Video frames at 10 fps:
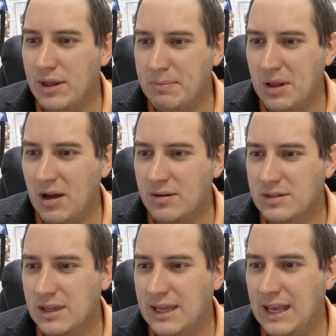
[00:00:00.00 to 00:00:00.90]
that belonged
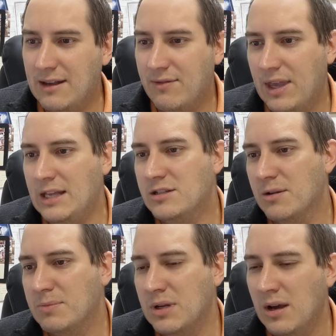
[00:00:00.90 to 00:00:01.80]
to the king of
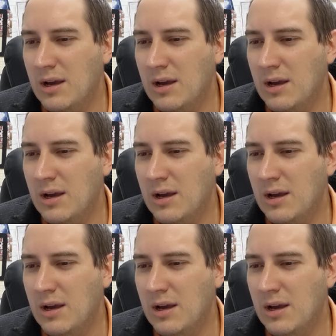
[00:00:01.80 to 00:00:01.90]
Egypt,